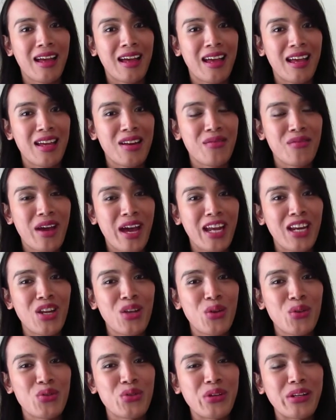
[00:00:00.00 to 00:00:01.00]
invite
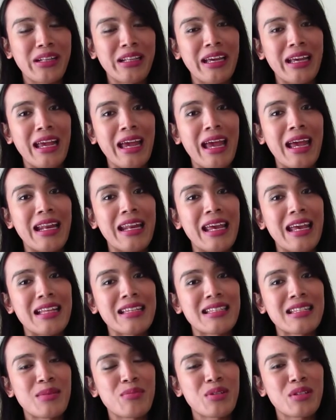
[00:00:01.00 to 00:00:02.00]
you to click and hit
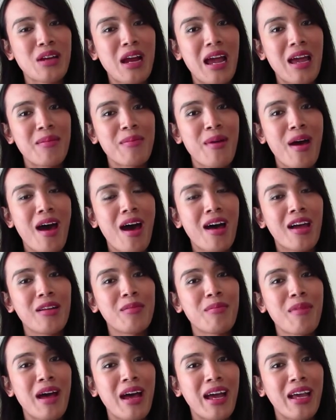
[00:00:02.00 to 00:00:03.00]
subscribe
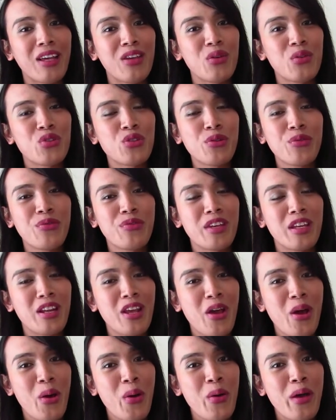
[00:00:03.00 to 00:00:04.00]
on my YouTube
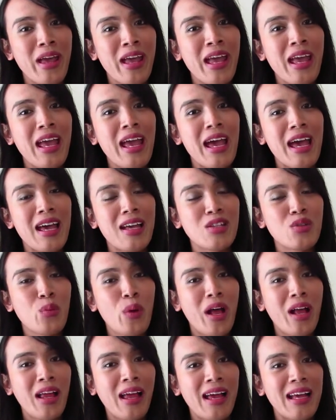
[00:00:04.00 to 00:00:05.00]
video, as
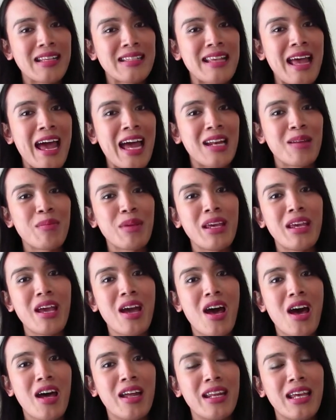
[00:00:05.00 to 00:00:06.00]
well as add me
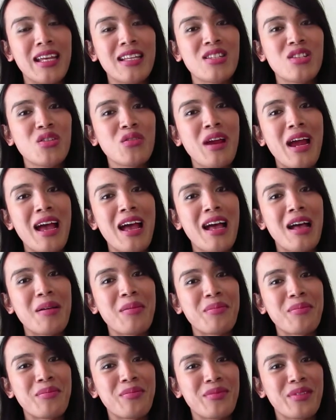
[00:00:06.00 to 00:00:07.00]
on
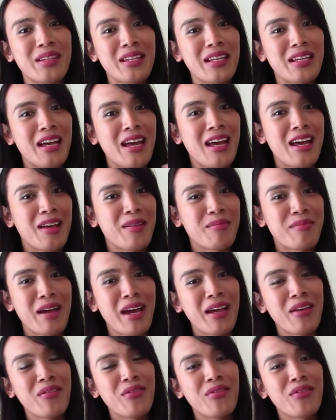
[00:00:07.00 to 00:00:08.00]
Instagram and
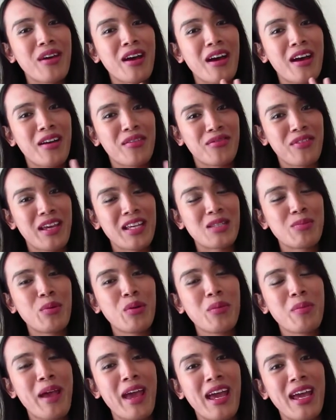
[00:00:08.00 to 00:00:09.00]
my
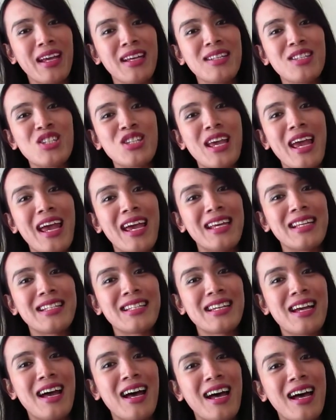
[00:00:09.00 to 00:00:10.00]
Facebook page. And